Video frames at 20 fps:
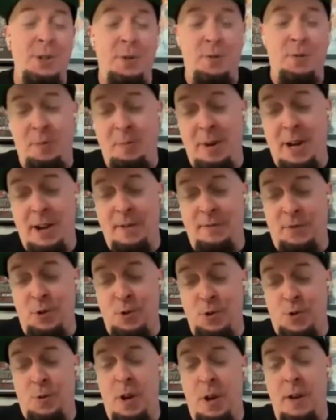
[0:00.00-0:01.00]
So yeah. for me, if
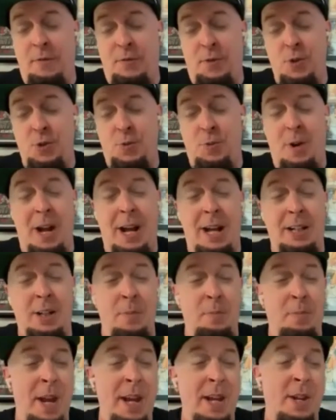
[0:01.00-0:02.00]
those if those were
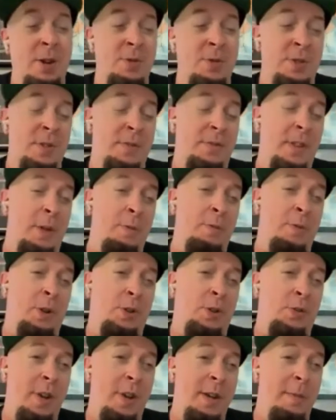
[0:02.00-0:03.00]
jalapenos, if they
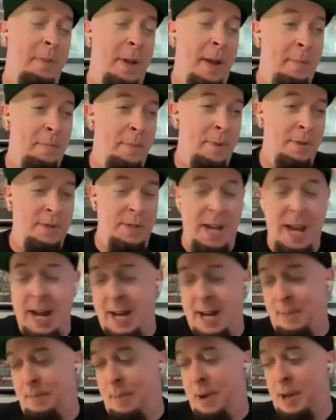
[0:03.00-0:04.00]
were green peppers,
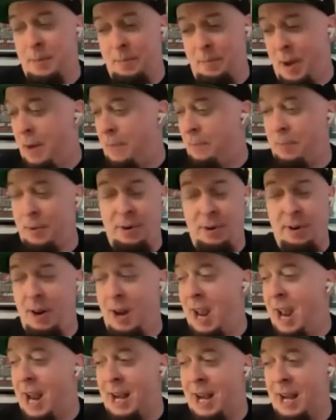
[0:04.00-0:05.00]
any bell
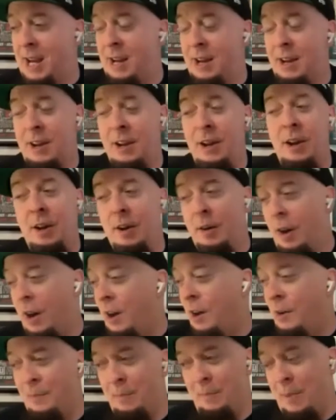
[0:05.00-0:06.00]
pepper, any
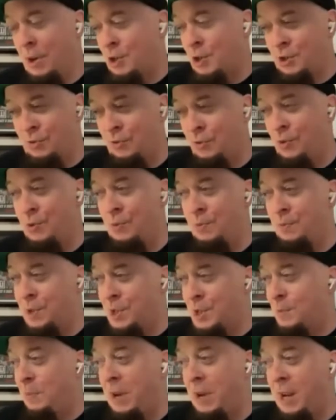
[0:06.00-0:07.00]
uh, mushroom,
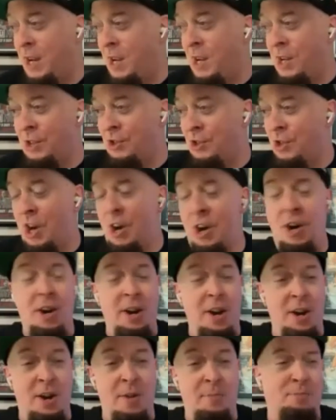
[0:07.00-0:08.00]
spinach,
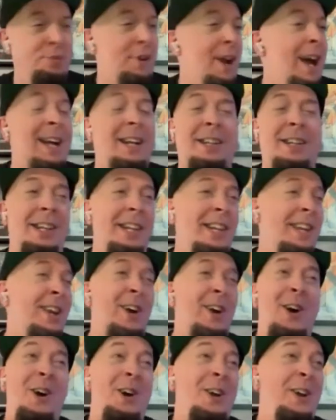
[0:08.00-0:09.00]
on and on,
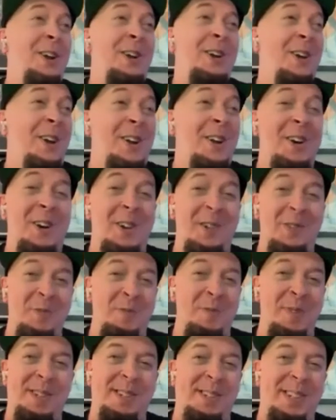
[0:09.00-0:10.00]
broccoli, on and on and on, it
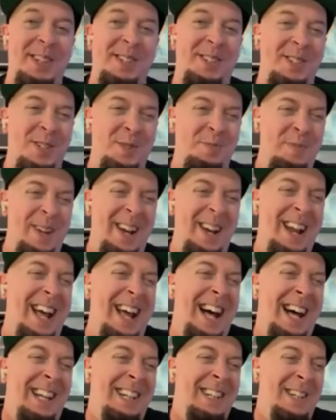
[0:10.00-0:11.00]
would be delicious. But
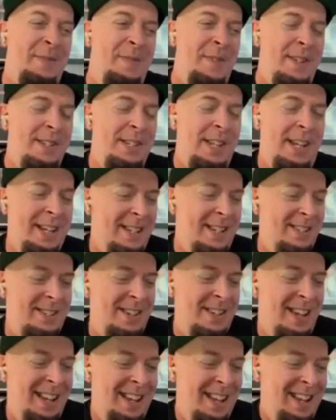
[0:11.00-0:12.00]
olive, it's like
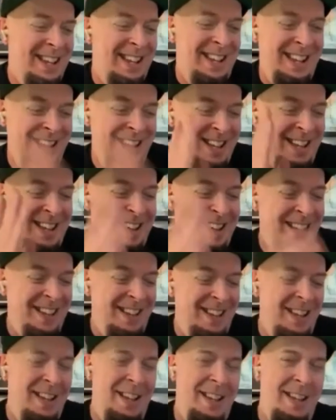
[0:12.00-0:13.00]
it's
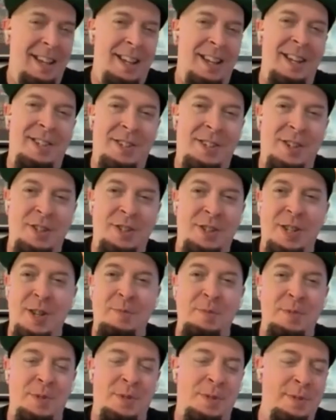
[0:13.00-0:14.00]
it just
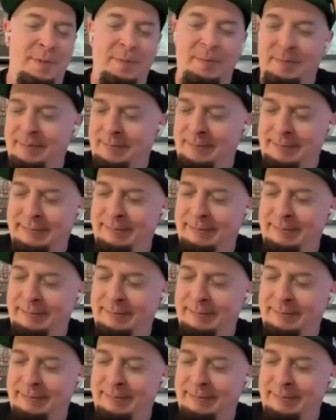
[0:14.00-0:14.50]
seems.